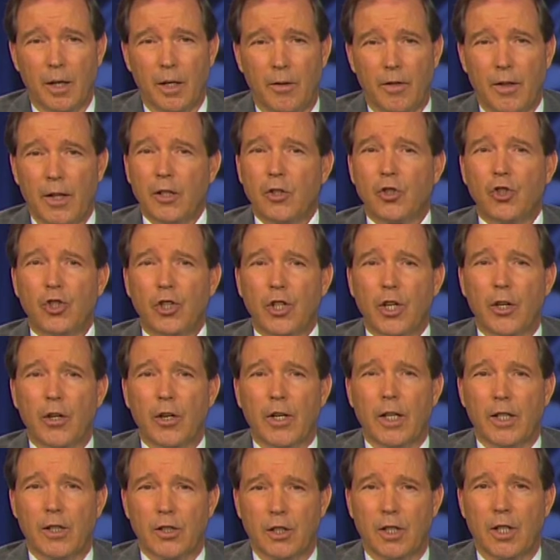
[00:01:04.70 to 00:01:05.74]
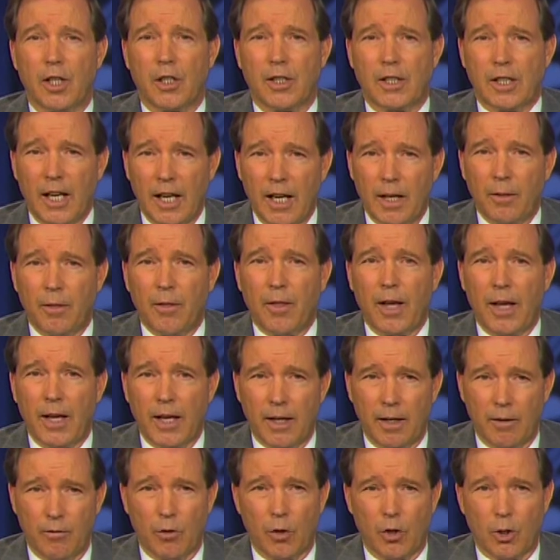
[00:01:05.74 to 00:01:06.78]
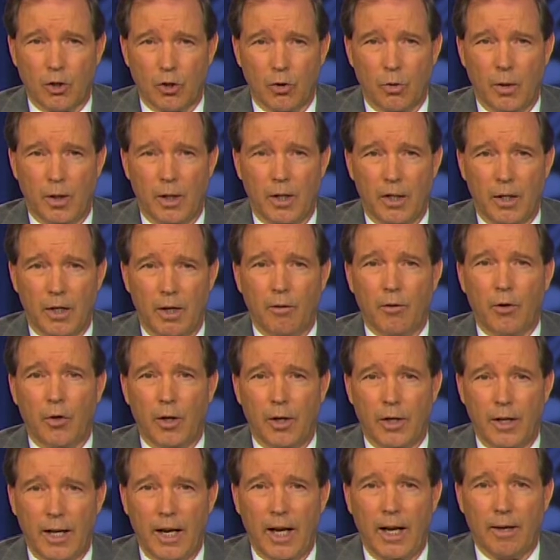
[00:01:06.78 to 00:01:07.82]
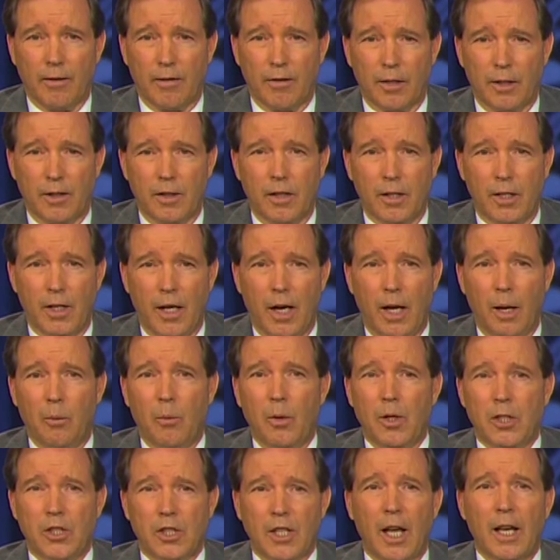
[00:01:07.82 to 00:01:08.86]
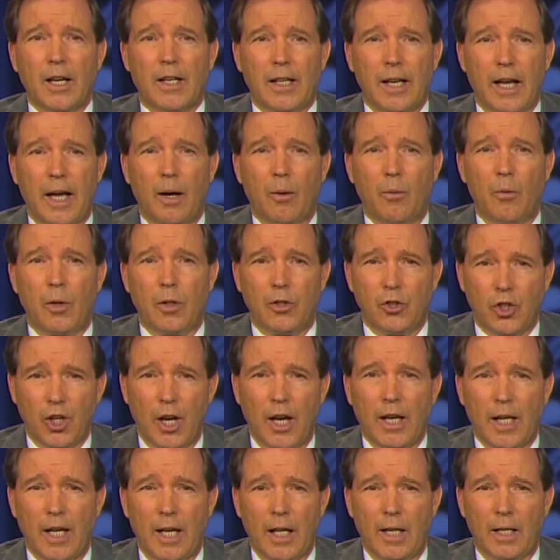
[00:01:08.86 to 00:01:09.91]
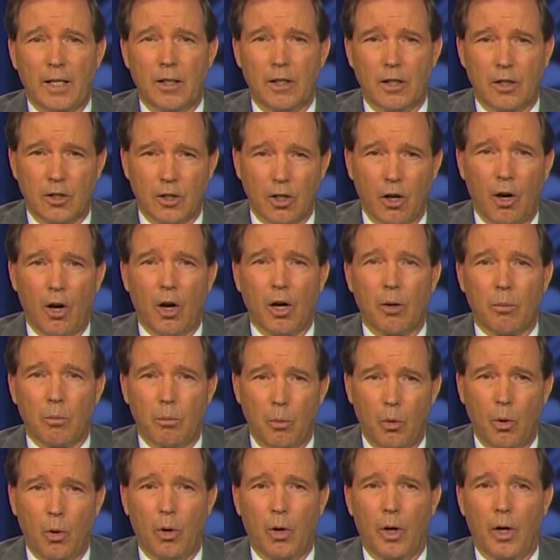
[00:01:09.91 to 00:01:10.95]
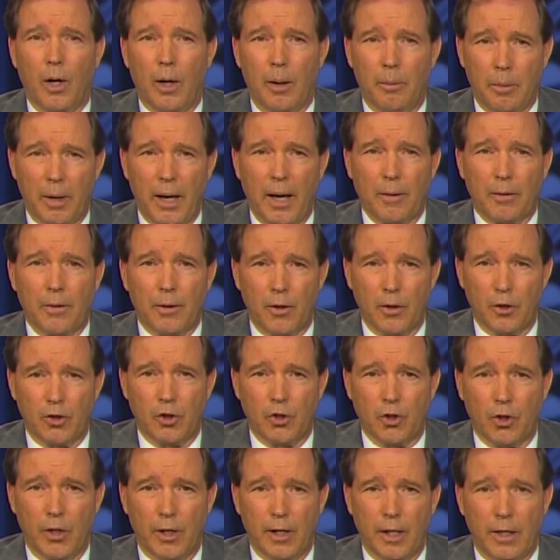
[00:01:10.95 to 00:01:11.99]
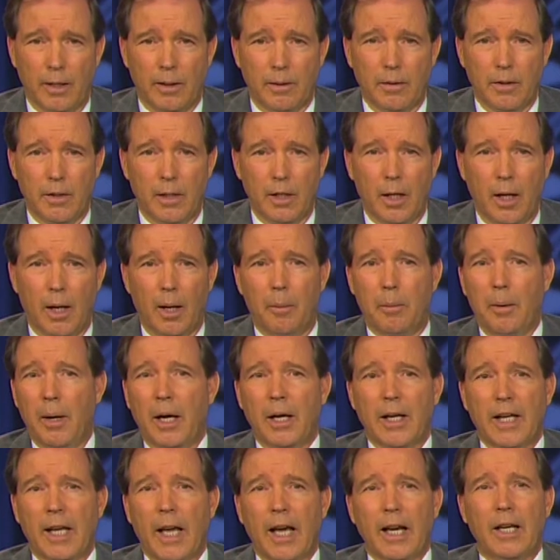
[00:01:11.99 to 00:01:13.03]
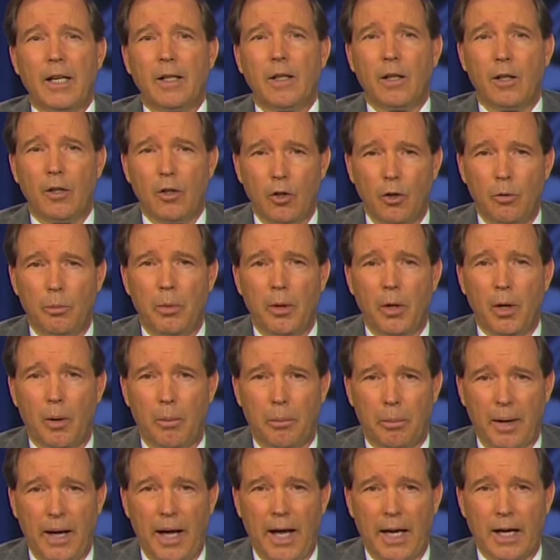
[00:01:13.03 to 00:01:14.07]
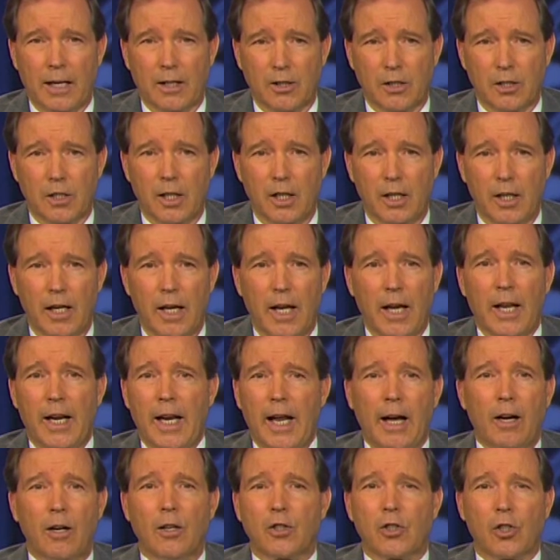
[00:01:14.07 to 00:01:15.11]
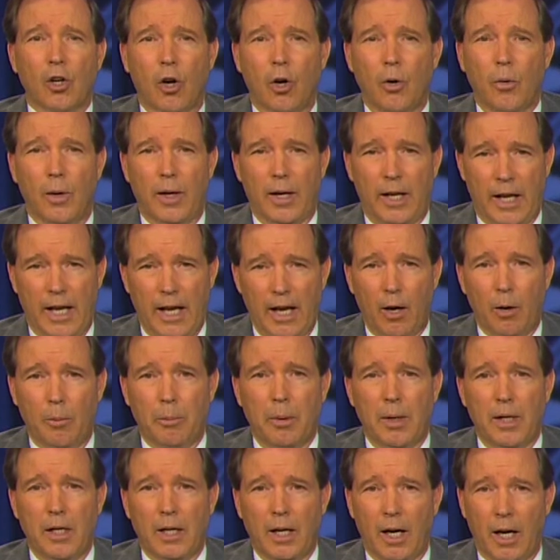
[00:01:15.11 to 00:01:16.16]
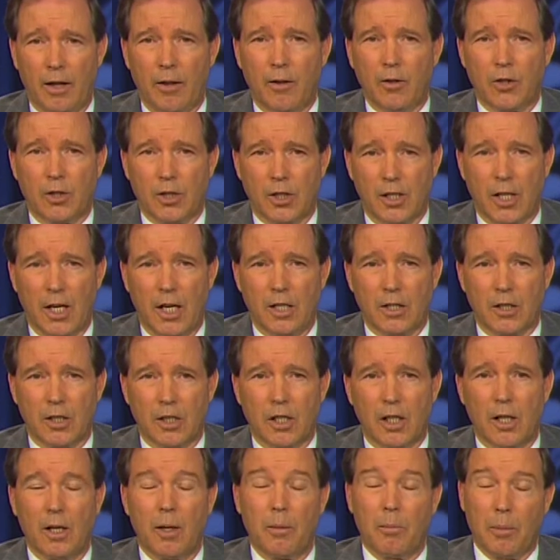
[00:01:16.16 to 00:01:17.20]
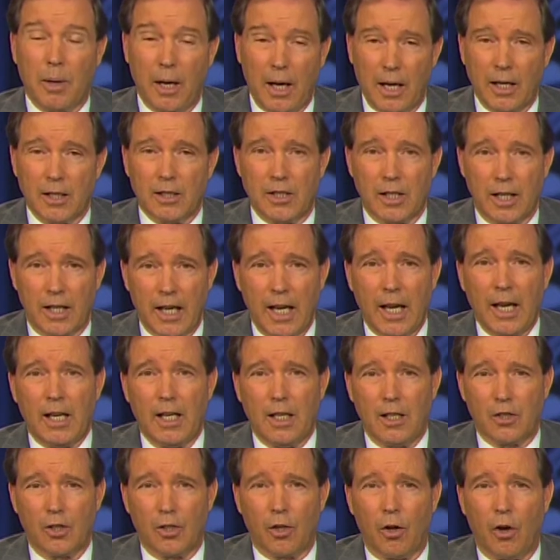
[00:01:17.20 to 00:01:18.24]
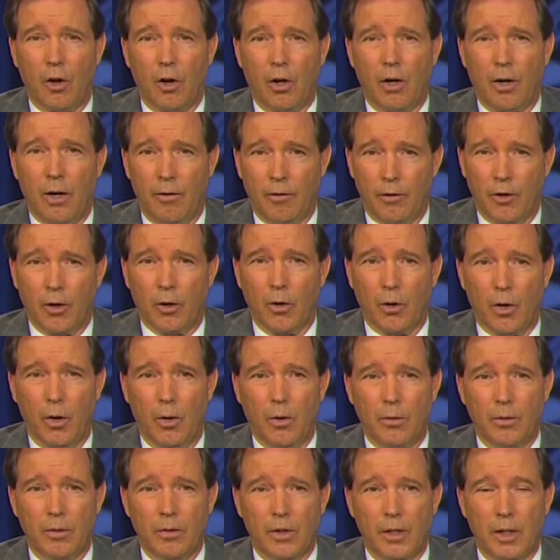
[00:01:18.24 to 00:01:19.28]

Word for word: This year is the 10th anniversary of her death, and we sat down with Jayann to talk more about their journey, about getting the new bill passed, and how it's already helping other states pass a Katie's Law of their own.